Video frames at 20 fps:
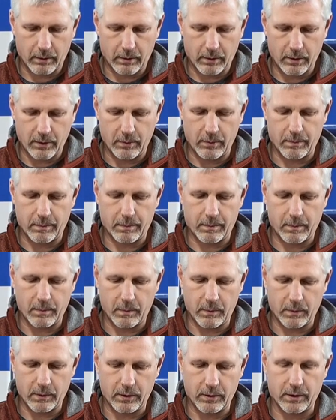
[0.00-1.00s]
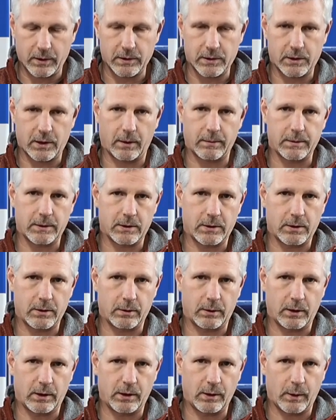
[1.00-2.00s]
you can
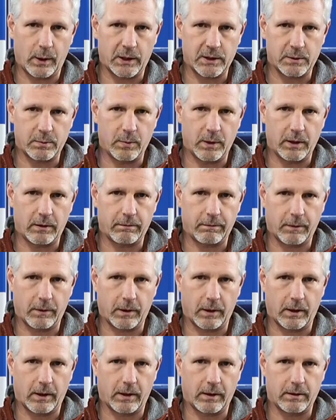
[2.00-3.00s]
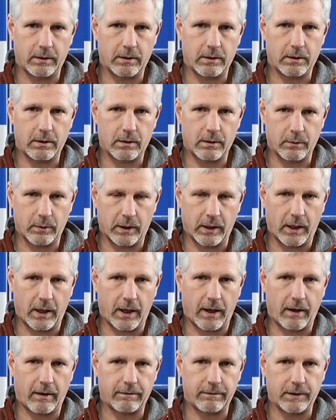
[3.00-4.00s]
substitute the USB for a
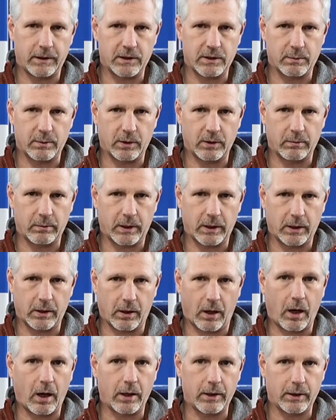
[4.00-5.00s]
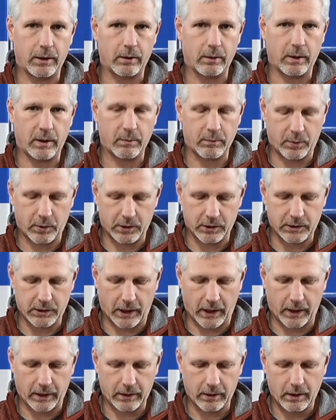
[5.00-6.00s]
3.5 millimeter audio input
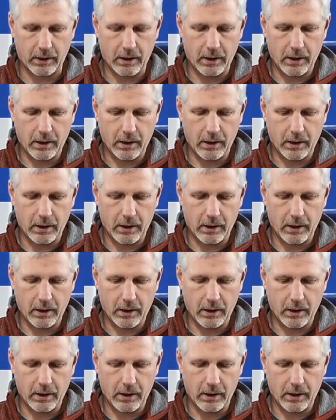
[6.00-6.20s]
jack